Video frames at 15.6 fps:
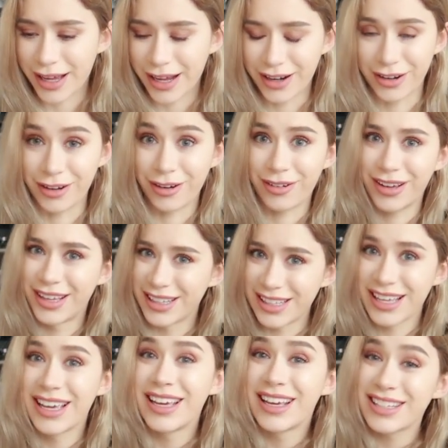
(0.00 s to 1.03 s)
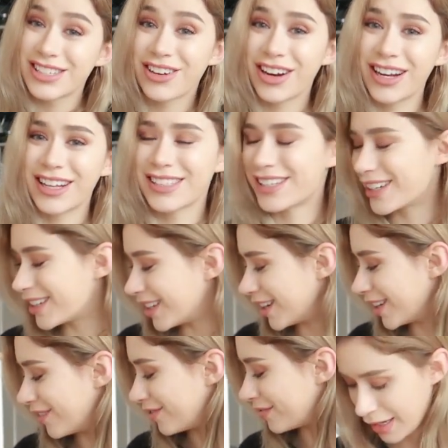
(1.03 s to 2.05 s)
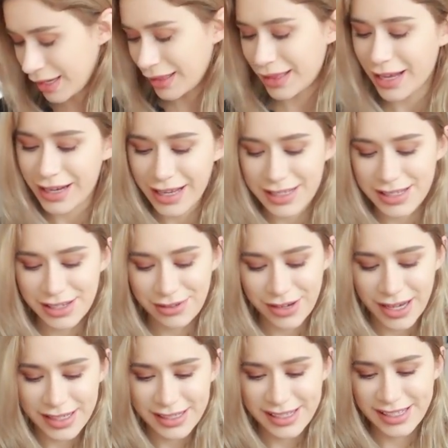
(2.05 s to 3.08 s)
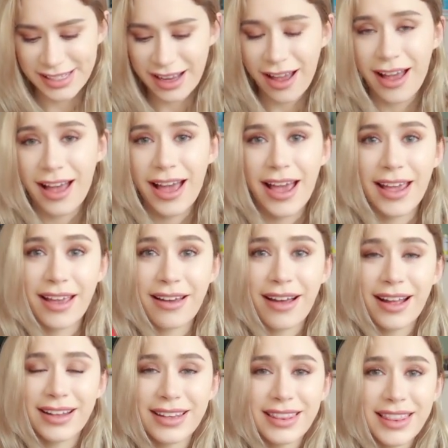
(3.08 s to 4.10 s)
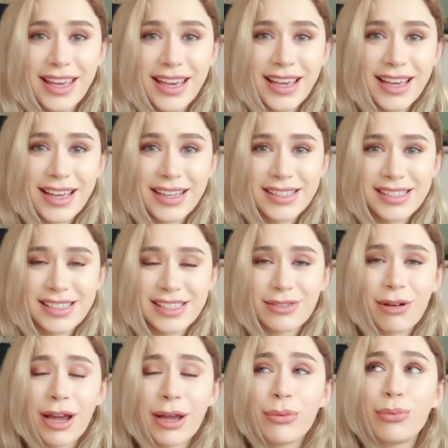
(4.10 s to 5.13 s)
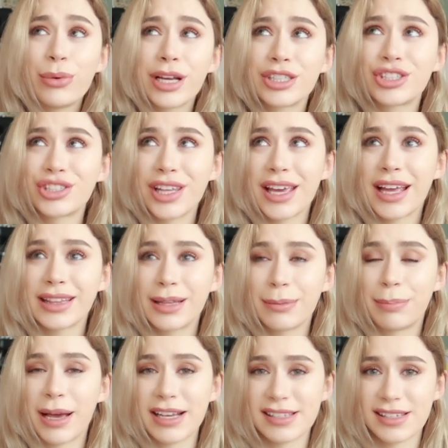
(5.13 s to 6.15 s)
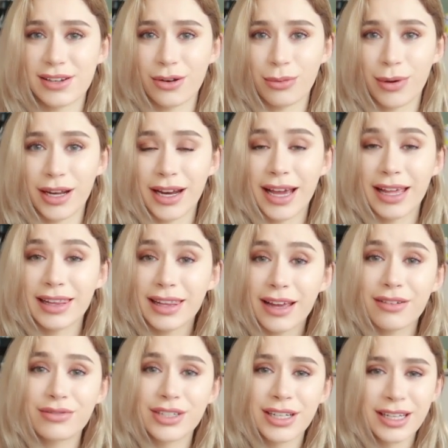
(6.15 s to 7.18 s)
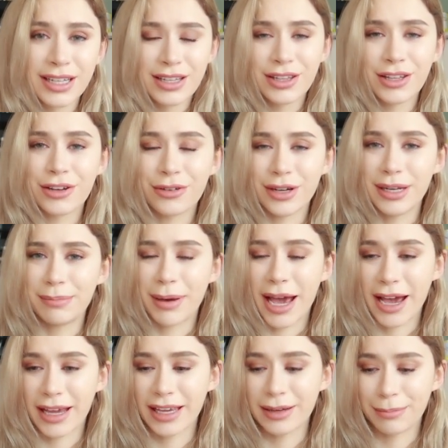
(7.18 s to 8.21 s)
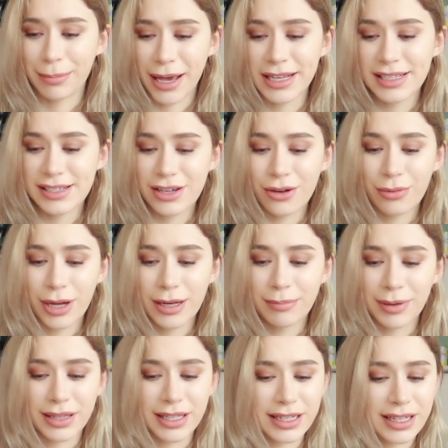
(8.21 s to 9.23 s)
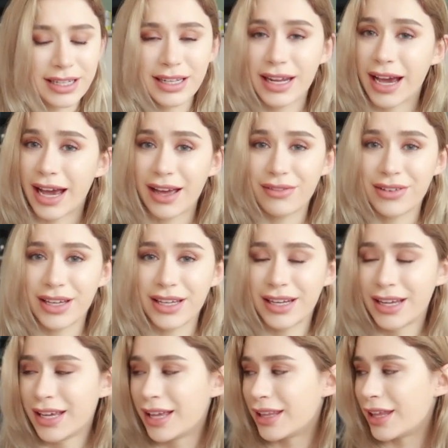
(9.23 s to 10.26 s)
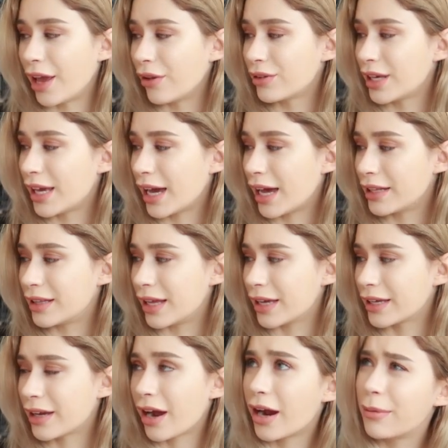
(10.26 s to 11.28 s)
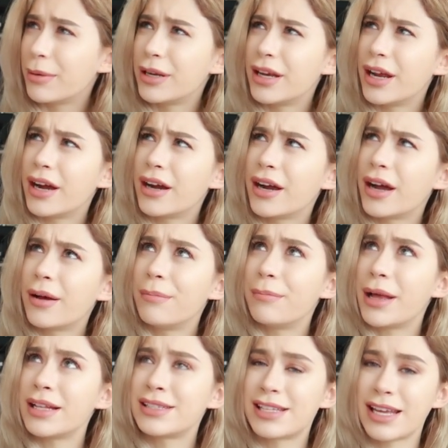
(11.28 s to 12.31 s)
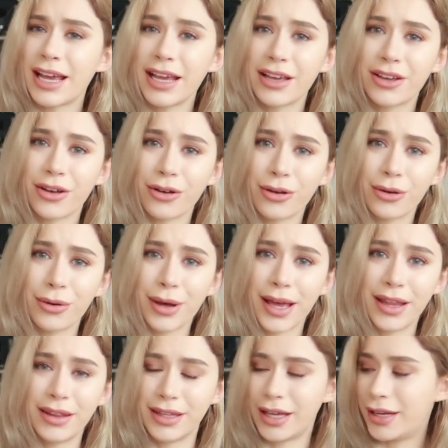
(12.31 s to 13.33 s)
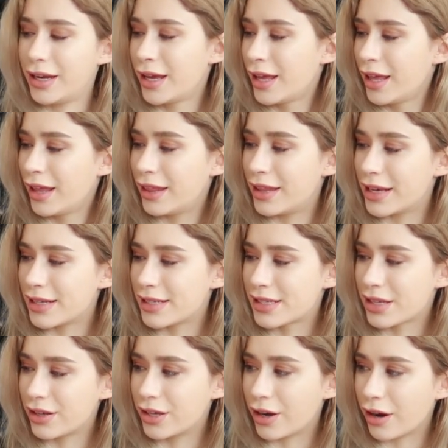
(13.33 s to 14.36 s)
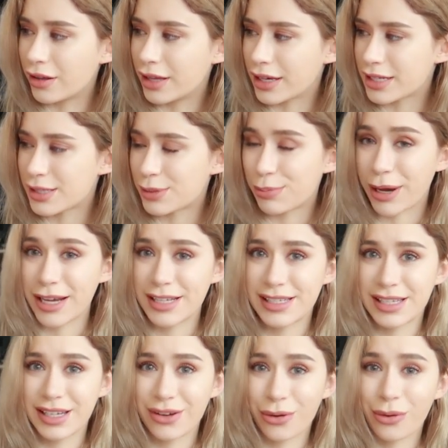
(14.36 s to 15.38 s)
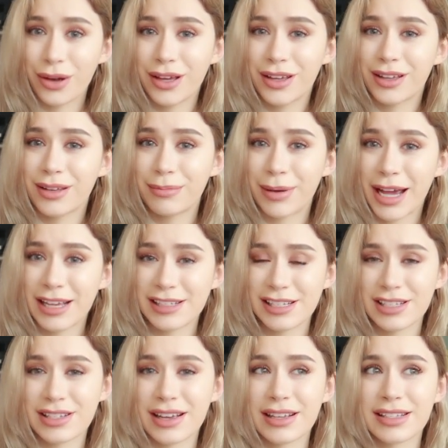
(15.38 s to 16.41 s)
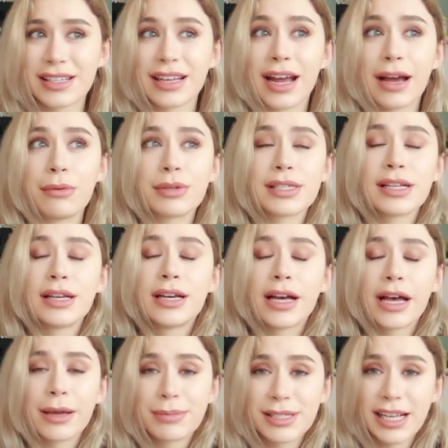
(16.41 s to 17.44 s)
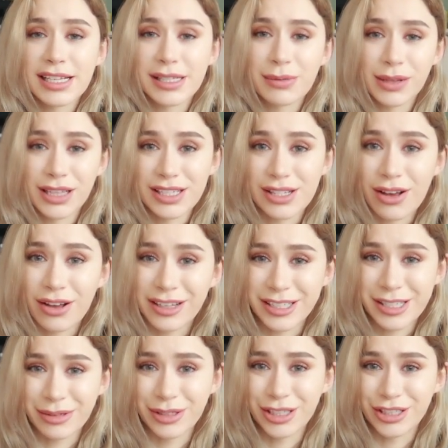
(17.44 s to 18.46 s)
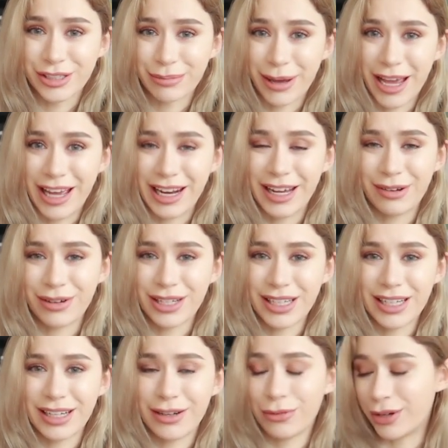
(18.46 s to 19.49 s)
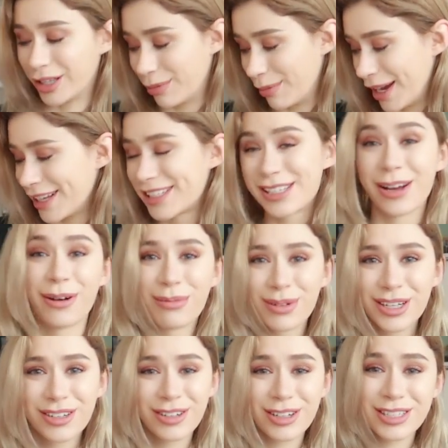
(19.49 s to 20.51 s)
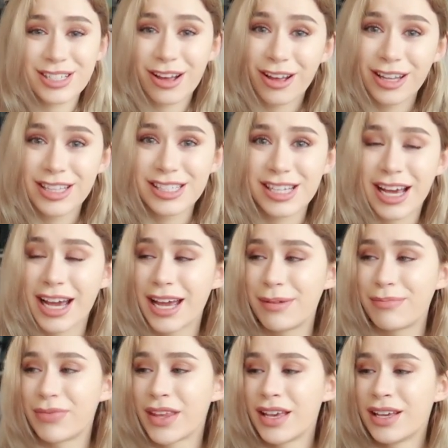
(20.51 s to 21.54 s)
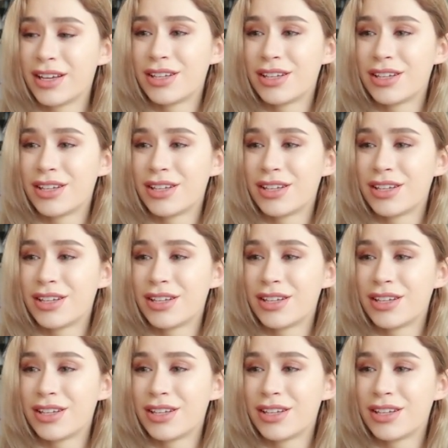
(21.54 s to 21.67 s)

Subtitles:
I don't know. It's a great alternative. Then as you guys saw, I got this. So I wish they had the pesto one. I loved the green packet pesto one, but they didn't have it. They only had like carbonara, mentaiko, and then this garlic spicy oil pasta sauce. And I was obsessed with this also in Japan. I would eat it with my soba noodles all the time.